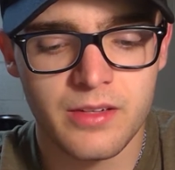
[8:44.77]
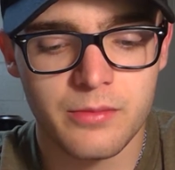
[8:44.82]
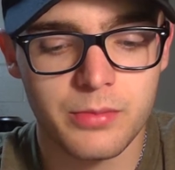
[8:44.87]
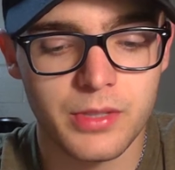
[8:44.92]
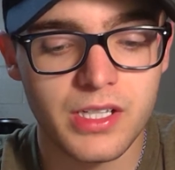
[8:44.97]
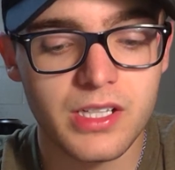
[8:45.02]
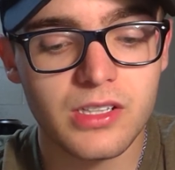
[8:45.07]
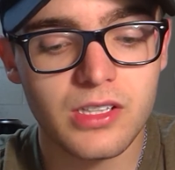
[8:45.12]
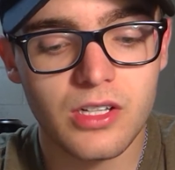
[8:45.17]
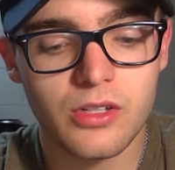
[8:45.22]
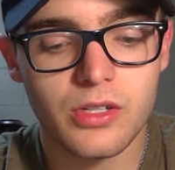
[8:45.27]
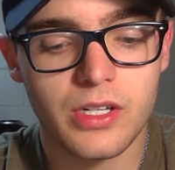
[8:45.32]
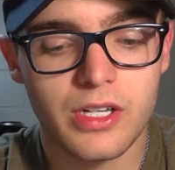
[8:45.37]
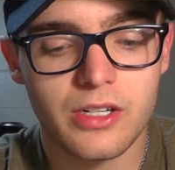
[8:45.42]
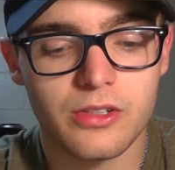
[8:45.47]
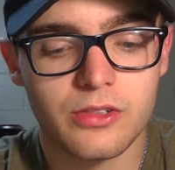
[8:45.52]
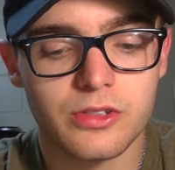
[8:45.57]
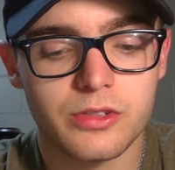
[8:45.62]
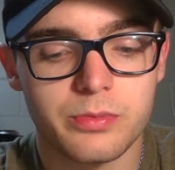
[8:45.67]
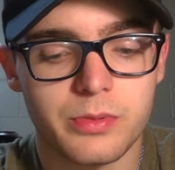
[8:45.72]
Bigelow
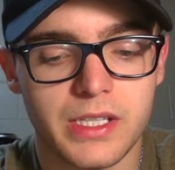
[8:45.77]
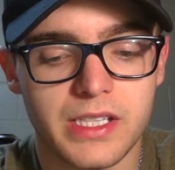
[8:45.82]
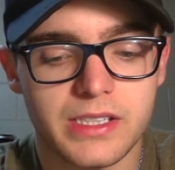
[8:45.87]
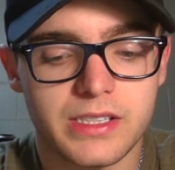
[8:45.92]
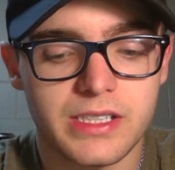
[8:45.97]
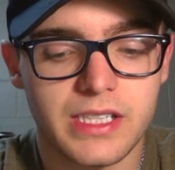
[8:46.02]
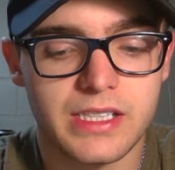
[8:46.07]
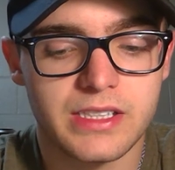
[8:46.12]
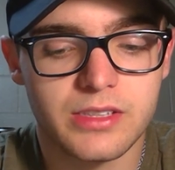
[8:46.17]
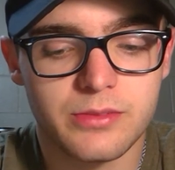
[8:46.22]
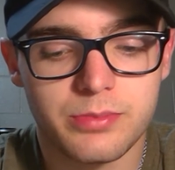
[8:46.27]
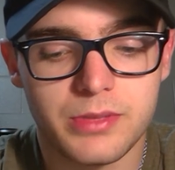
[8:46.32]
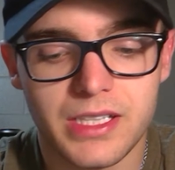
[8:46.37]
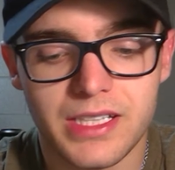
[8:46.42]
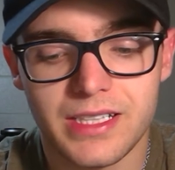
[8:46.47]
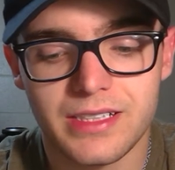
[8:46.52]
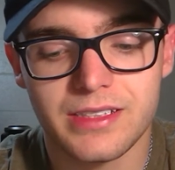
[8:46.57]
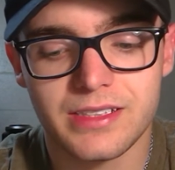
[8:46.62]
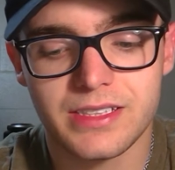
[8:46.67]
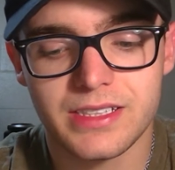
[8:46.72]
Aerospace has a
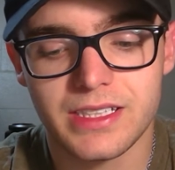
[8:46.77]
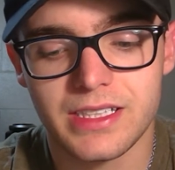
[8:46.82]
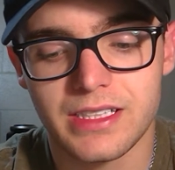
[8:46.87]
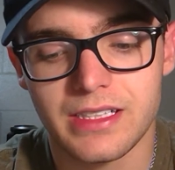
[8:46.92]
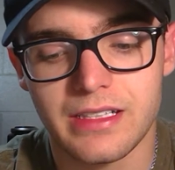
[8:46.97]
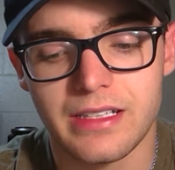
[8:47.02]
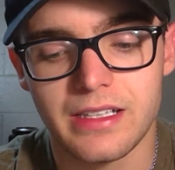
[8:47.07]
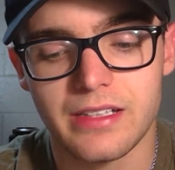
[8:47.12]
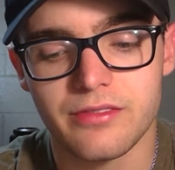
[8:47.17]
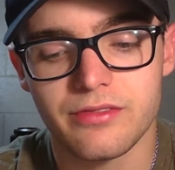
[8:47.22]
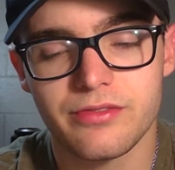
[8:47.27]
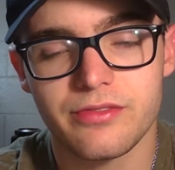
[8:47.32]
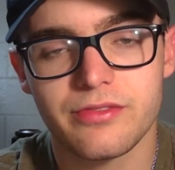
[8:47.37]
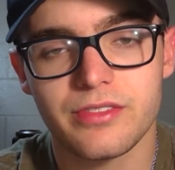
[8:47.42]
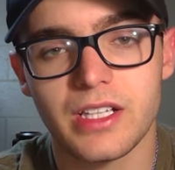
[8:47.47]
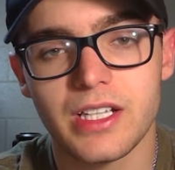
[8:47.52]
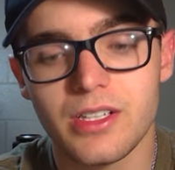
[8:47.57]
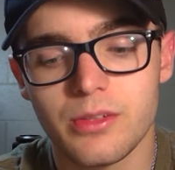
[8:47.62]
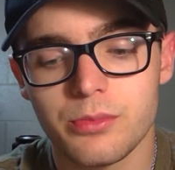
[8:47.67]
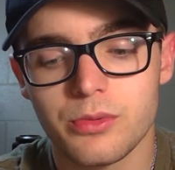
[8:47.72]
plan to send an
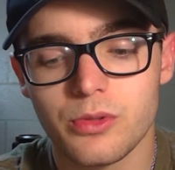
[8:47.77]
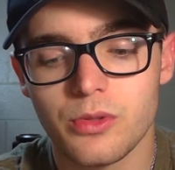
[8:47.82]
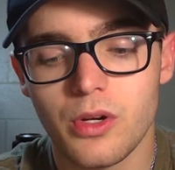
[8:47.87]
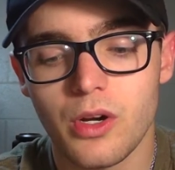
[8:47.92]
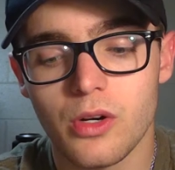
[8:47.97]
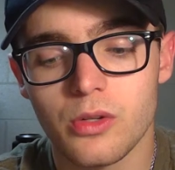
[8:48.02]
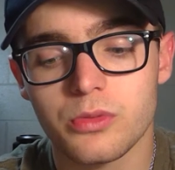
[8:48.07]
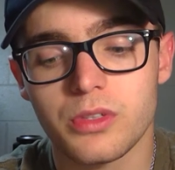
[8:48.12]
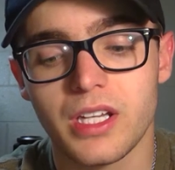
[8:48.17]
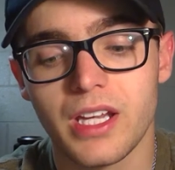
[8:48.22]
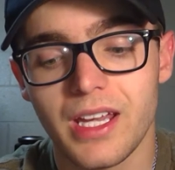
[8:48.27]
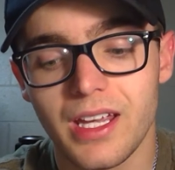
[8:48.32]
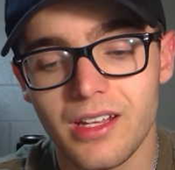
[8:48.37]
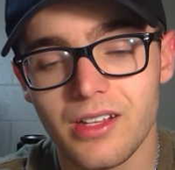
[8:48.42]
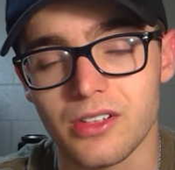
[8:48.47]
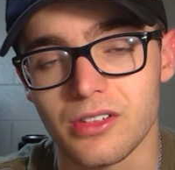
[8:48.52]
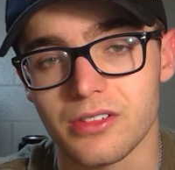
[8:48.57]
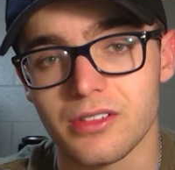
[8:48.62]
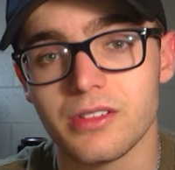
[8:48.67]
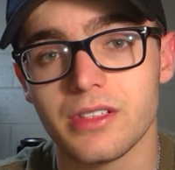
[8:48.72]
inflatable
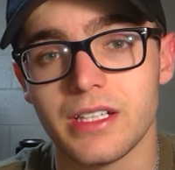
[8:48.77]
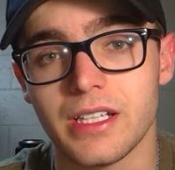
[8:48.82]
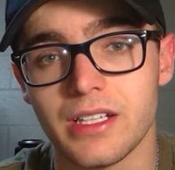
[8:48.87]
hotel